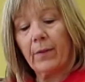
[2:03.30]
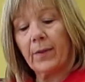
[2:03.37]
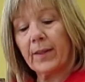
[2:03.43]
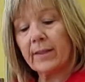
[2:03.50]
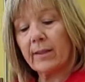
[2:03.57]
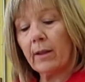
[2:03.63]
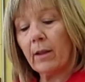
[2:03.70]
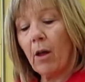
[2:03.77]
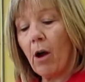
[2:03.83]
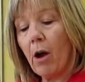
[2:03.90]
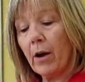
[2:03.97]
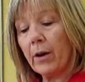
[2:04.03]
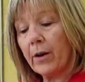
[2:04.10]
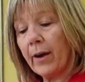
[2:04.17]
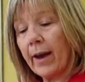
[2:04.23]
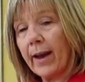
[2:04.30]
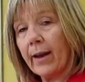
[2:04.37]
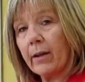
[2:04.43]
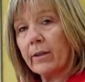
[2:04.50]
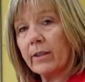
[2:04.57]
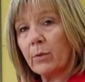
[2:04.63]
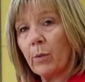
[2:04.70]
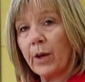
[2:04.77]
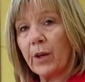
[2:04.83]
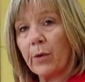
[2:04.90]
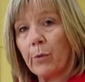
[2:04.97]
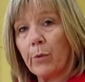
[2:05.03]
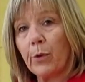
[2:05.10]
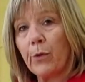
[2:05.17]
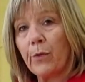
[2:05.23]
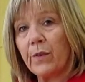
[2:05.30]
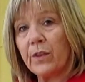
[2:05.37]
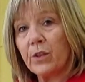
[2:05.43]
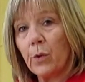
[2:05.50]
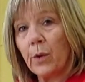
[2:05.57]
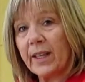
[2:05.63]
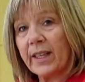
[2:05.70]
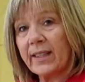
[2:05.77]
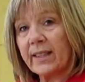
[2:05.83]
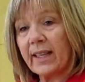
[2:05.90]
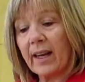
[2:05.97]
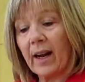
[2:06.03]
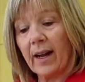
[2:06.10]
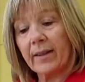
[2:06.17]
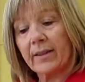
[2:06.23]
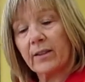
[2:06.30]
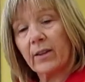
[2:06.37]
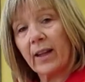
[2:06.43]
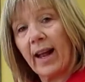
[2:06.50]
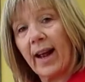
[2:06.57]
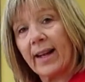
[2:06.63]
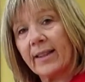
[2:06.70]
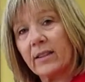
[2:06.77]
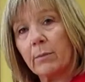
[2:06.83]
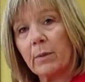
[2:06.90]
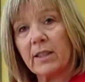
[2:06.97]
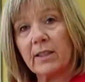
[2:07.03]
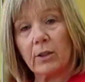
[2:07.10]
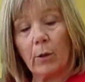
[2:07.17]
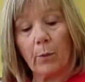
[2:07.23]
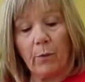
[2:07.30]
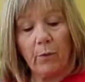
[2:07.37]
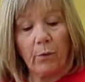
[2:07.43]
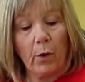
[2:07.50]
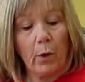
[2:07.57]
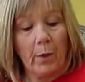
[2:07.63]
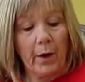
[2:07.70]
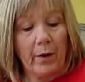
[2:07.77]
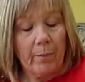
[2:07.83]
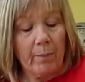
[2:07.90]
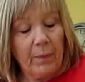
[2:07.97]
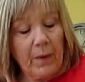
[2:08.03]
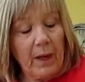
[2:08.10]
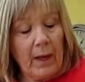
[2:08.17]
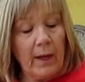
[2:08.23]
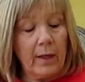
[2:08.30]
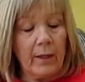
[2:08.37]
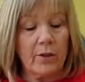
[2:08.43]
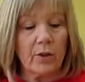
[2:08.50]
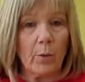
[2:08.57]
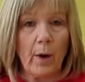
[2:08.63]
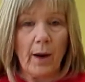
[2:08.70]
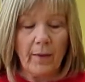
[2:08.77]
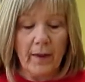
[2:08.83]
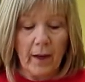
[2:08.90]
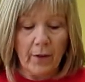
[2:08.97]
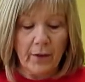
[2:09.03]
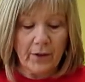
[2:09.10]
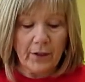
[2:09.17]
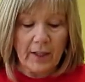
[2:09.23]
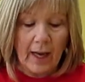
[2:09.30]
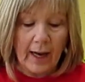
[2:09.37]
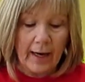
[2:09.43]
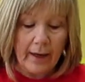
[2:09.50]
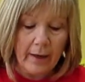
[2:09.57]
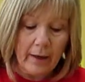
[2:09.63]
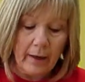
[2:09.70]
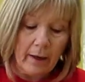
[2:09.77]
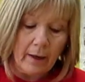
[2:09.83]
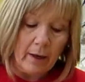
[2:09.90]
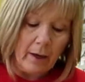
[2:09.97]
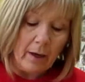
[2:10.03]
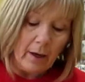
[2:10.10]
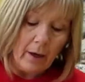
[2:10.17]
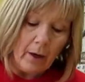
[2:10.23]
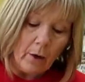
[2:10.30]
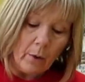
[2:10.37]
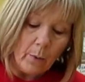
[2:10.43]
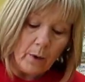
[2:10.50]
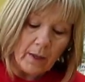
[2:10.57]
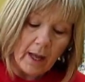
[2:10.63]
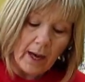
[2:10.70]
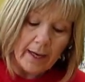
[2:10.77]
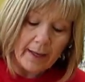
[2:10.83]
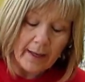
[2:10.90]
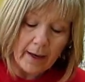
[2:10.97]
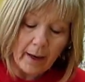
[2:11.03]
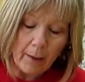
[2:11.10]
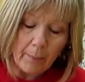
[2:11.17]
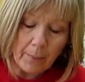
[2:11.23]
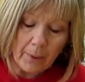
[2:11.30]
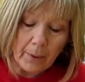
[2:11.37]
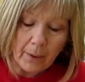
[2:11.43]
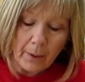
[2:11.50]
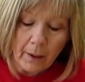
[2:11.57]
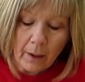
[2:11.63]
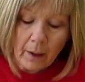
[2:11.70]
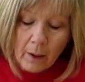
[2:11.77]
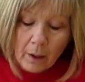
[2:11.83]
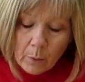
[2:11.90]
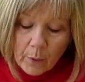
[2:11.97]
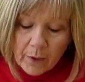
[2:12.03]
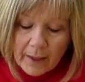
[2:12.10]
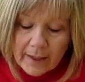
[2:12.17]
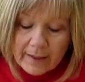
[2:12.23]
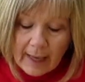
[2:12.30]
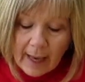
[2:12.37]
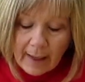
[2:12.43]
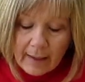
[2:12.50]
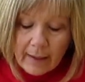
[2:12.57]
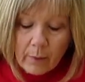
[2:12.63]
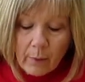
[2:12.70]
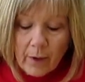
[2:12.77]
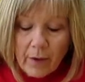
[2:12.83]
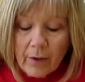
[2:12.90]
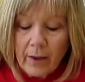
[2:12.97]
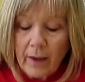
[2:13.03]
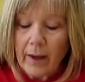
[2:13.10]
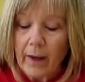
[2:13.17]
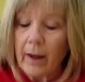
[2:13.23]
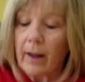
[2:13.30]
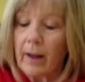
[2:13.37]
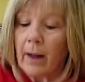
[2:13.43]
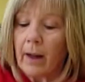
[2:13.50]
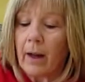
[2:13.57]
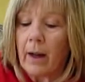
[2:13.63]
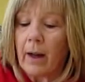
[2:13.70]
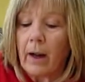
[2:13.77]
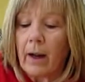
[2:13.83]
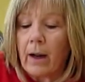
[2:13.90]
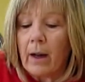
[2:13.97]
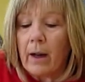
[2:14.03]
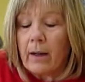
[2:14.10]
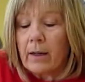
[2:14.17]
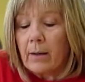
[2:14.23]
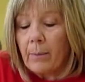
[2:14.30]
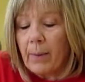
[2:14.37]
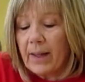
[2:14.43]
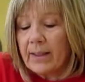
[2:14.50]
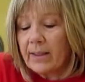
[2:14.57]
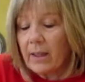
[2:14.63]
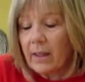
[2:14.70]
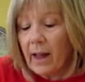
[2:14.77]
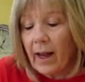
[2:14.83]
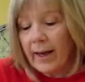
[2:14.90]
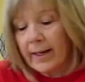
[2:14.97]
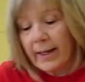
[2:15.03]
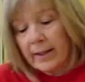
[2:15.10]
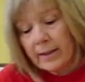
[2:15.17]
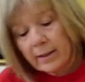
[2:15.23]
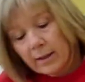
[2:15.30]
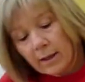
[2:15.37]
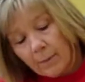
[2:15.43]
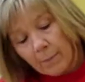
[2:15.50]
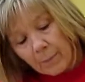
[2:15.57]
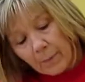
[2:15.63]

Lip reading: This longer angle is what your roof is going to sit on. So that has to be sloped forward. So we're on the other side. We're lining up with exactly where the pencil line is,